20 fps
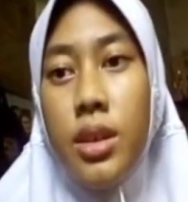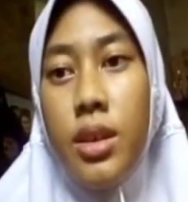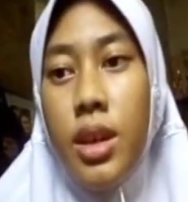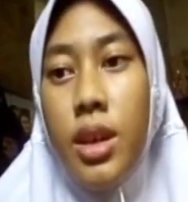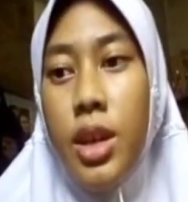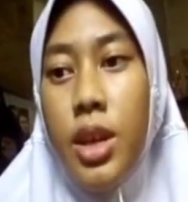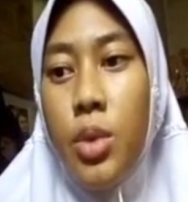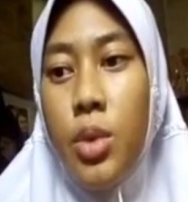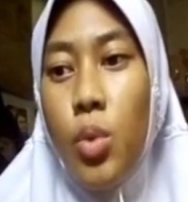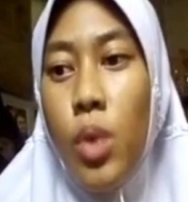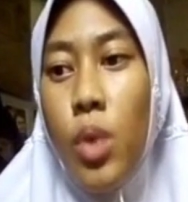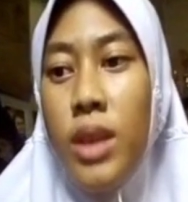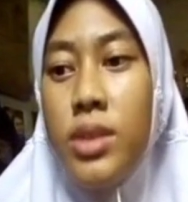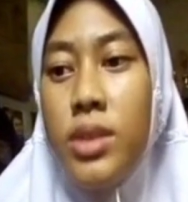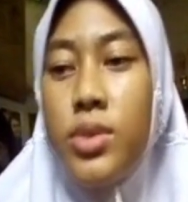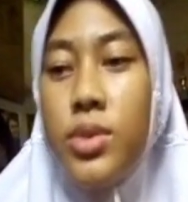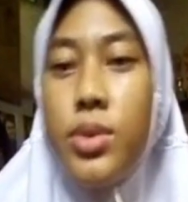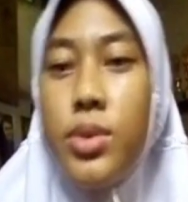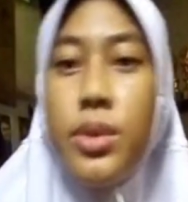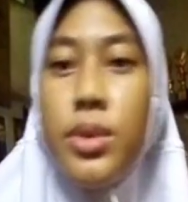and one
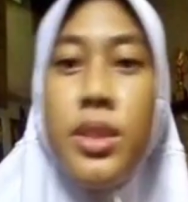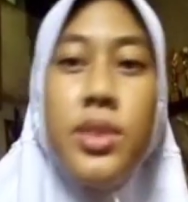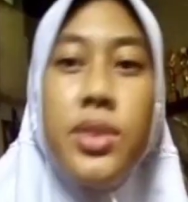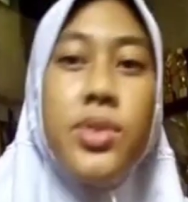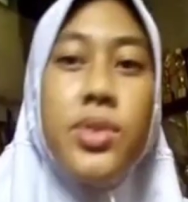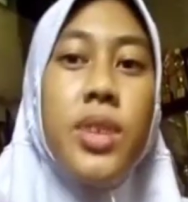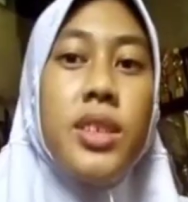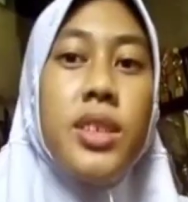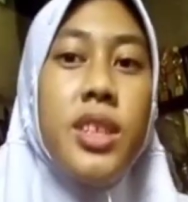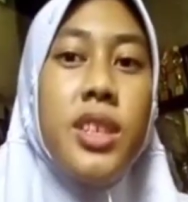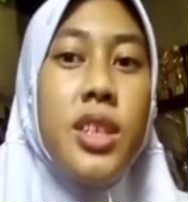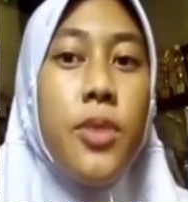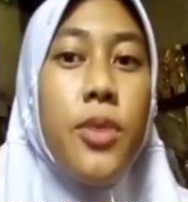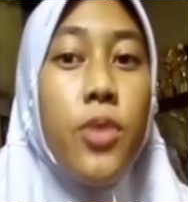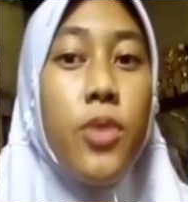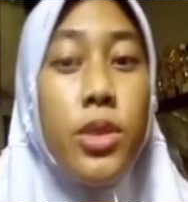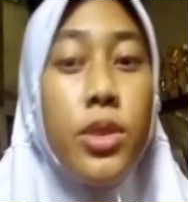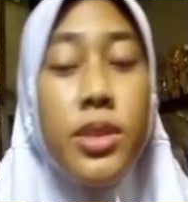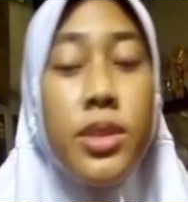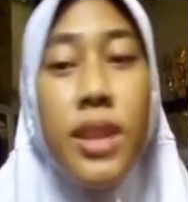student strategy
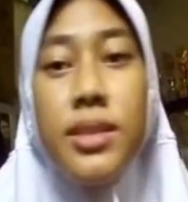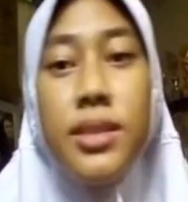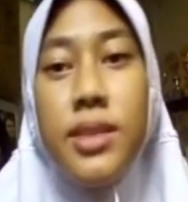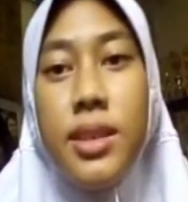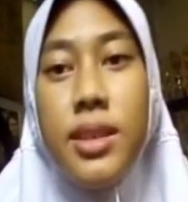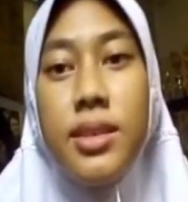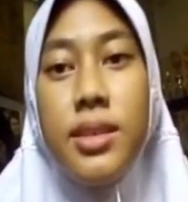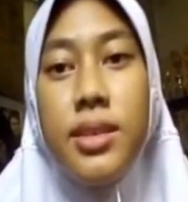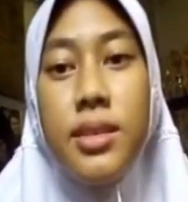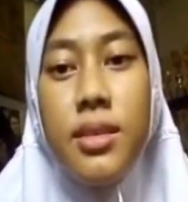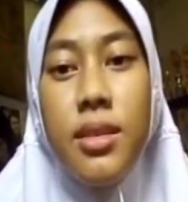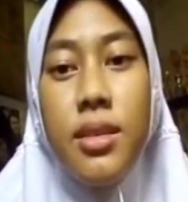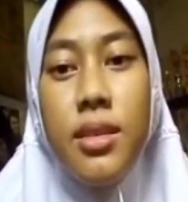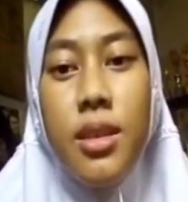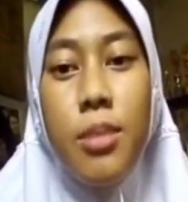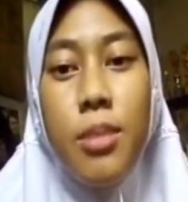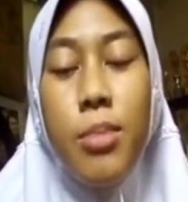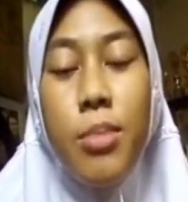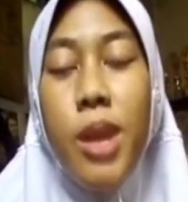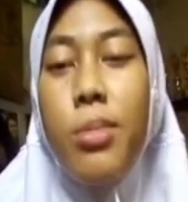for success
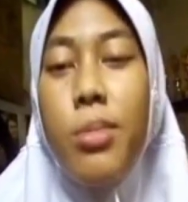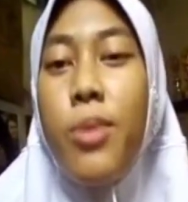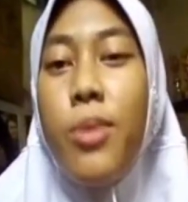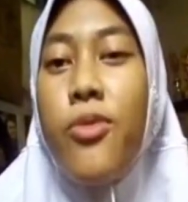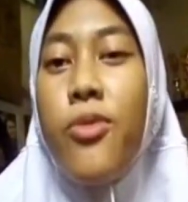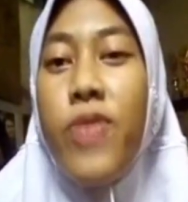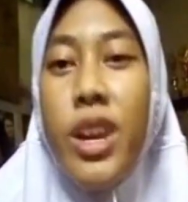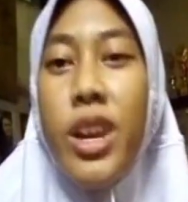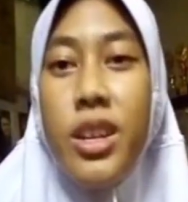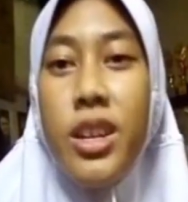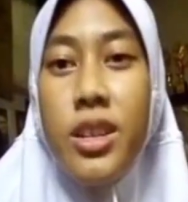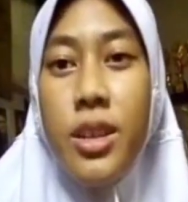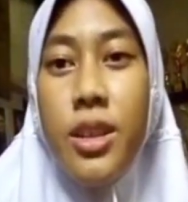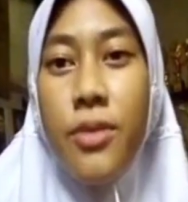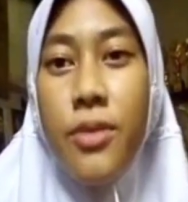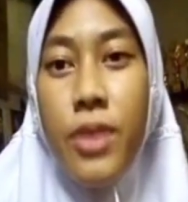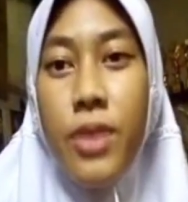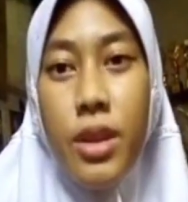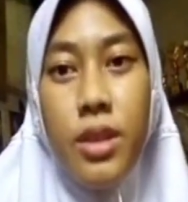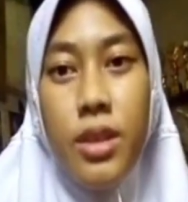may be very
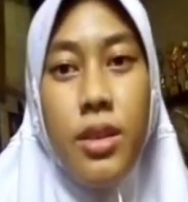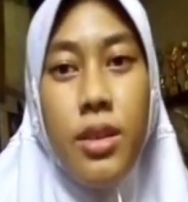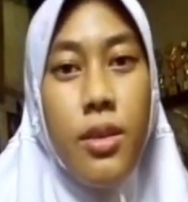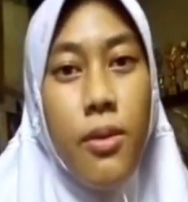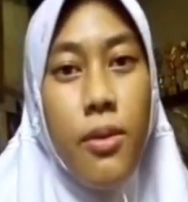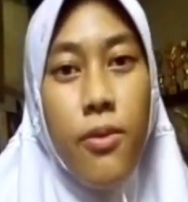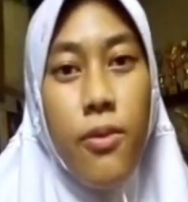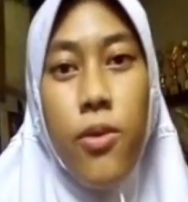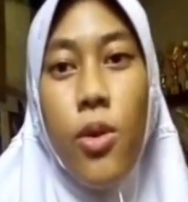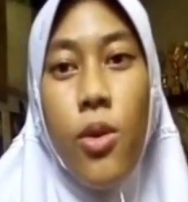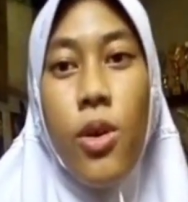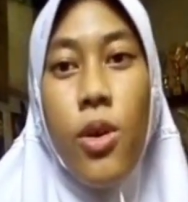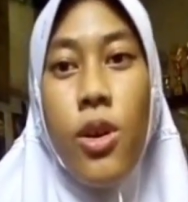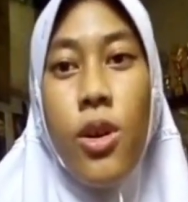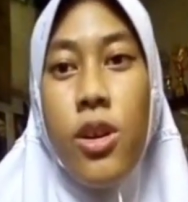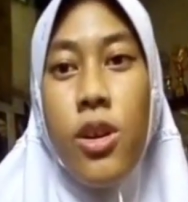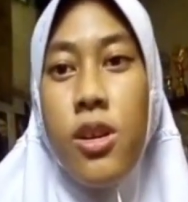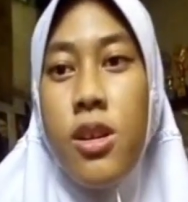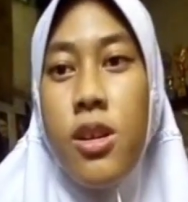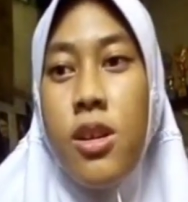different
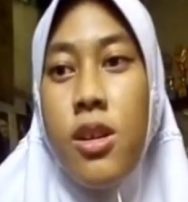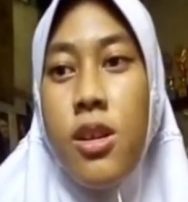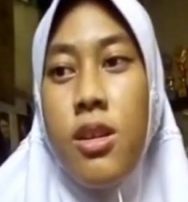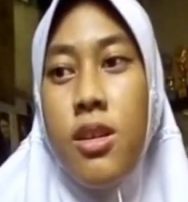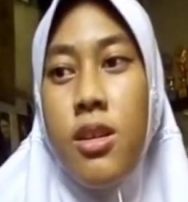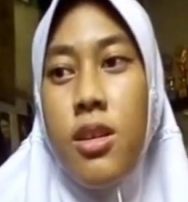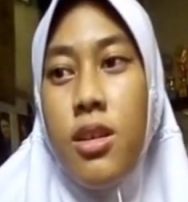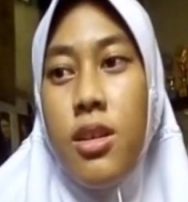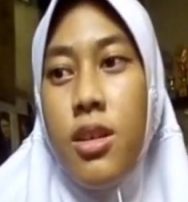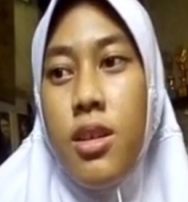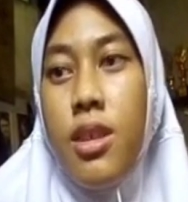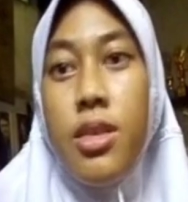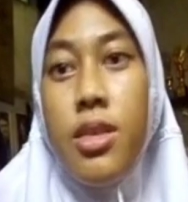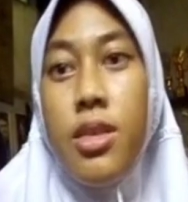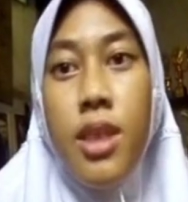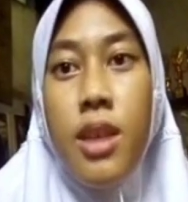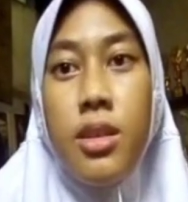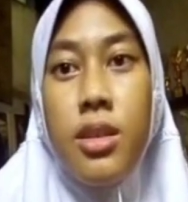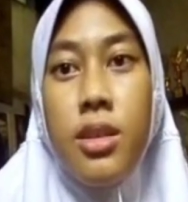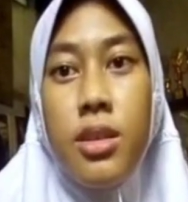for
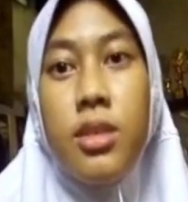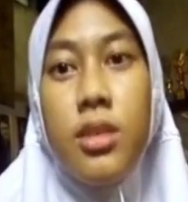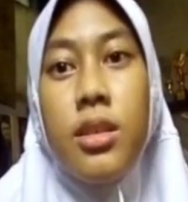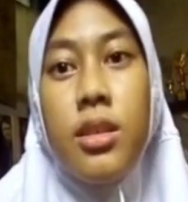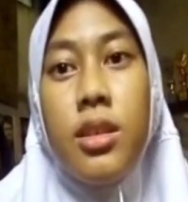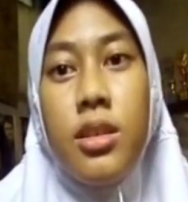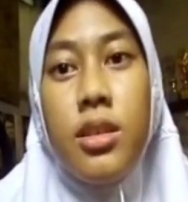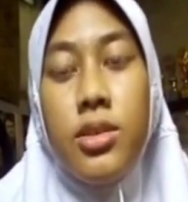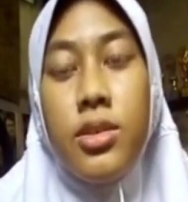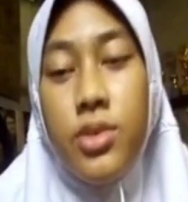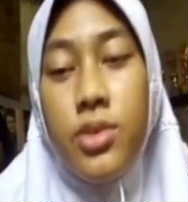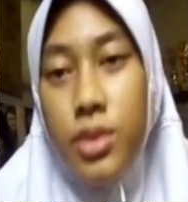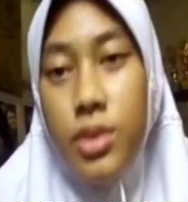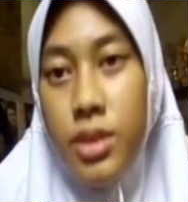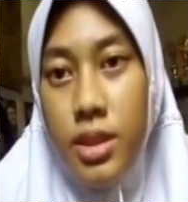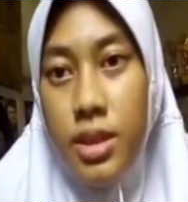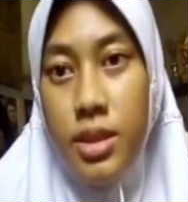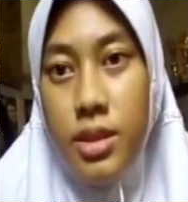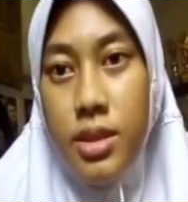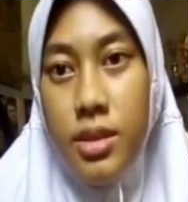another
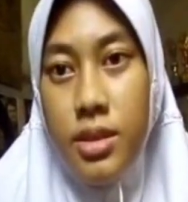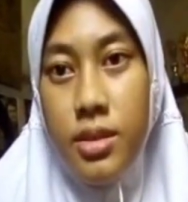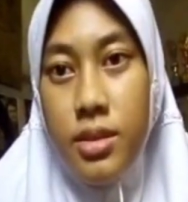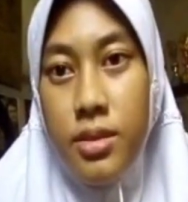student.